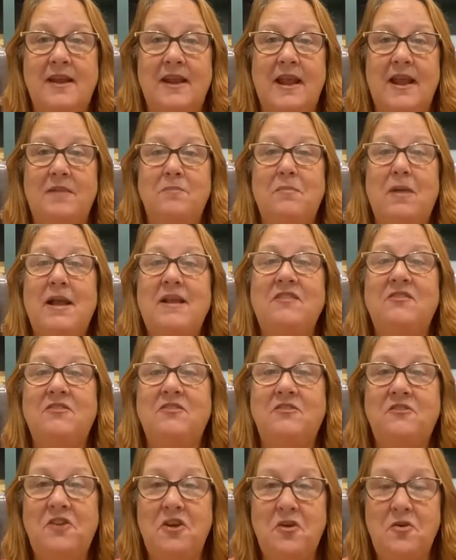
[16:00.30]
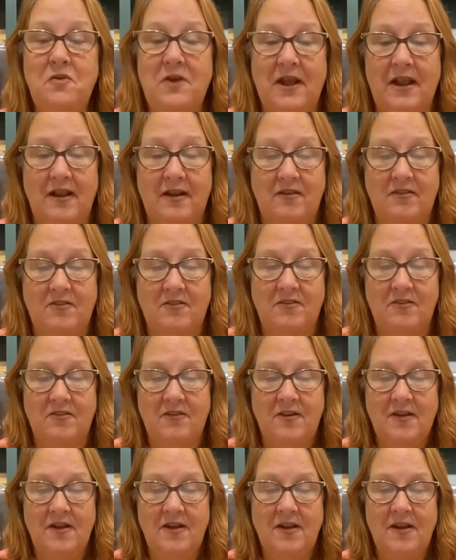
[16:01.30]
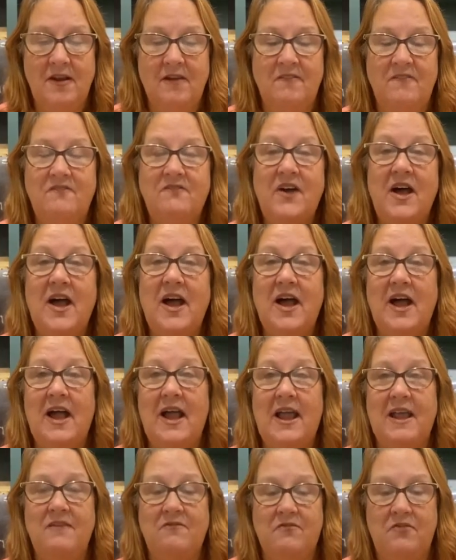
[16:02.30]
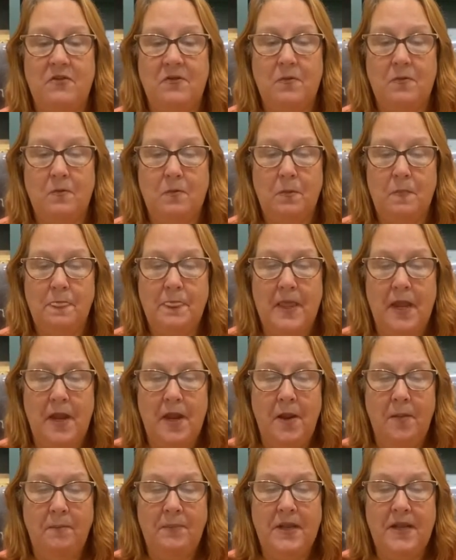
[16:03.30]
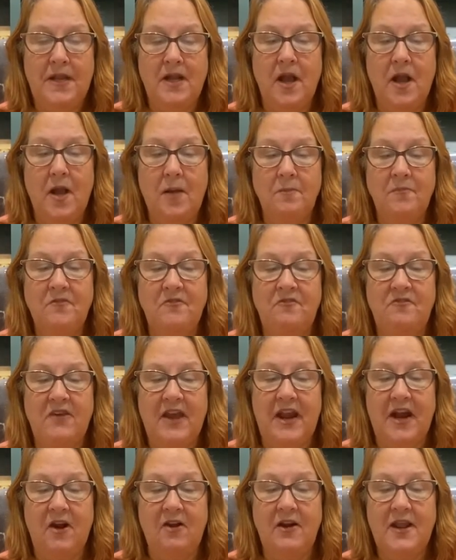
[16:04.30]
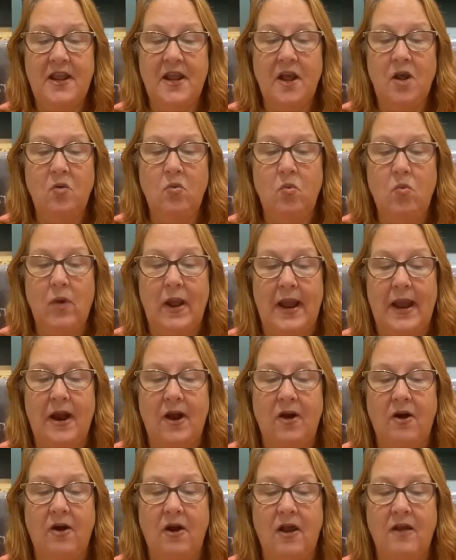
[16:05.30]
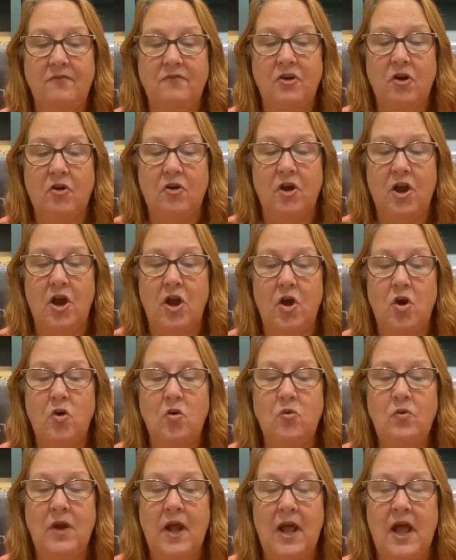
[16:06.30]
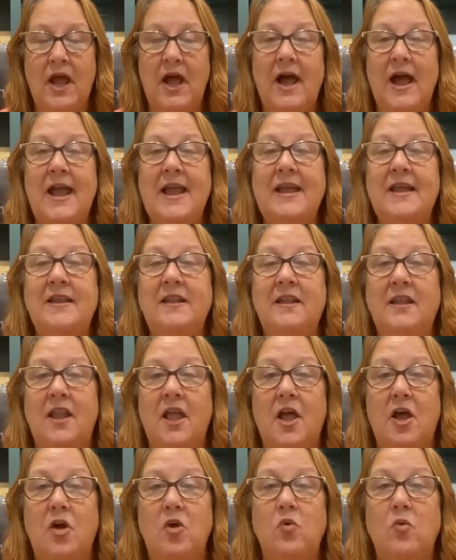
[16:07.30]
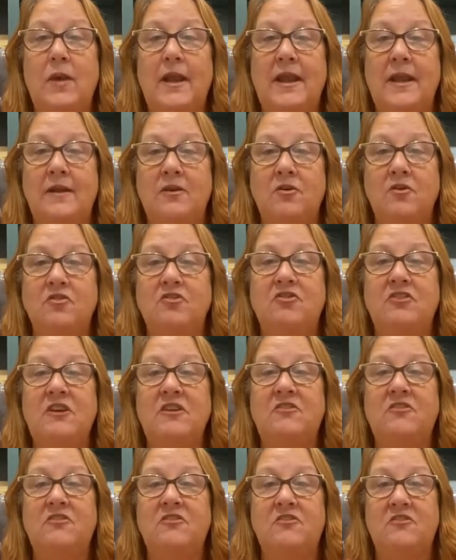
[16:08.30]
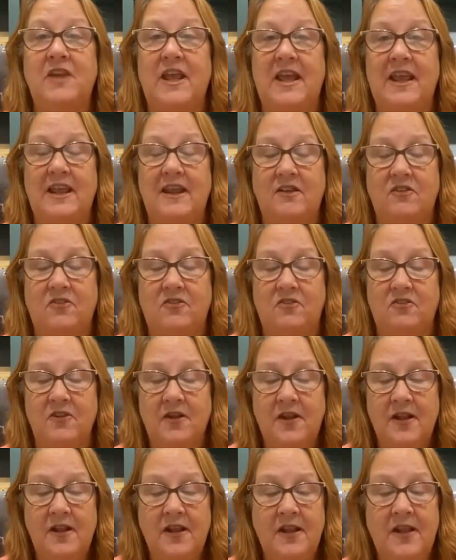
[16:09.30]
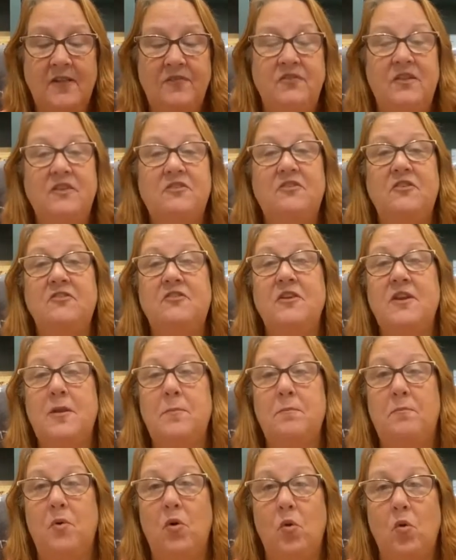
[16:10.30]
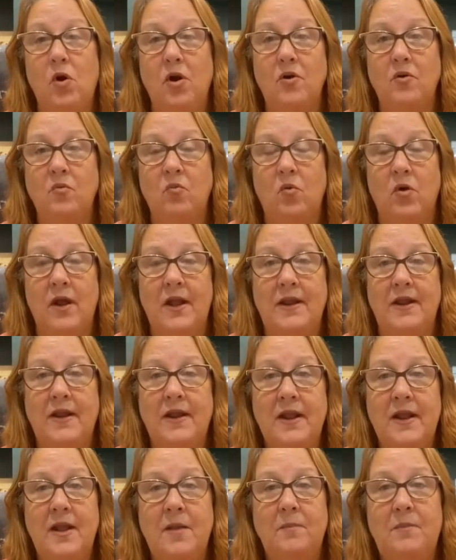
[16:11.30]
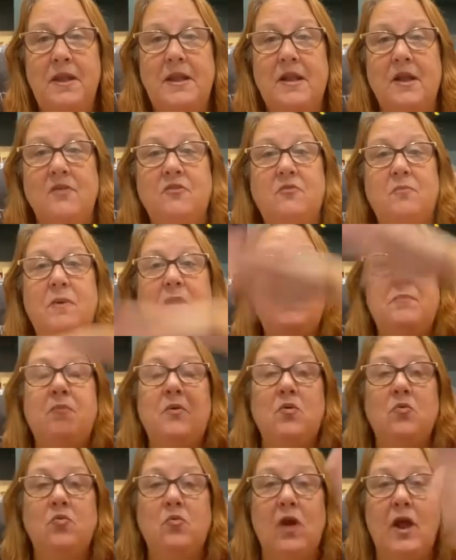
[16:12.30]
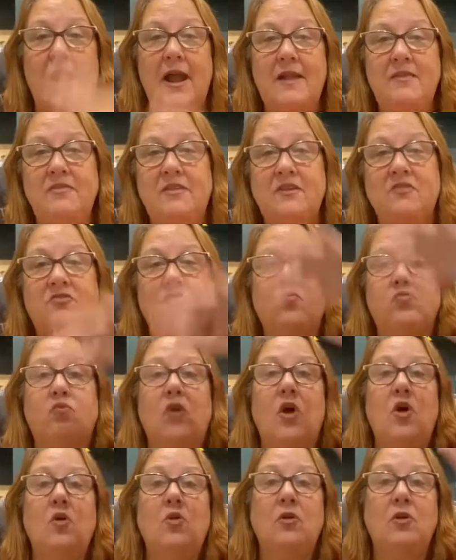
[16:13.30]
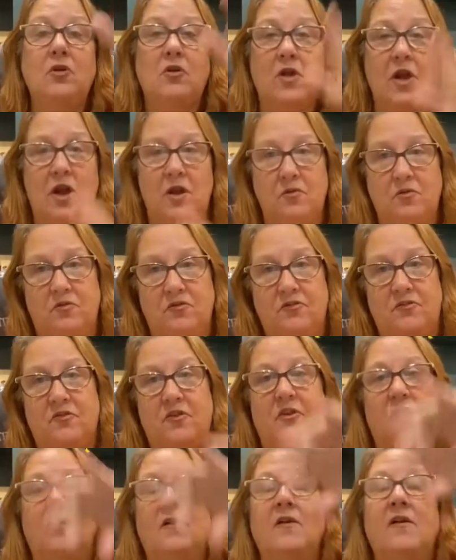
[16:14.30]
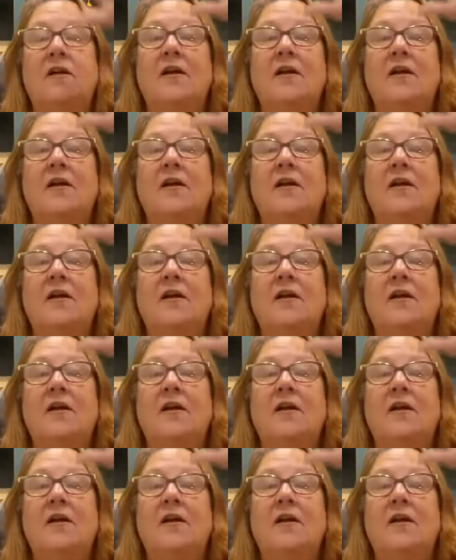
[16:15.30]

and my students. 5. Become very aware of your own high and low energy states. This is an important one because people ride this roller coaster,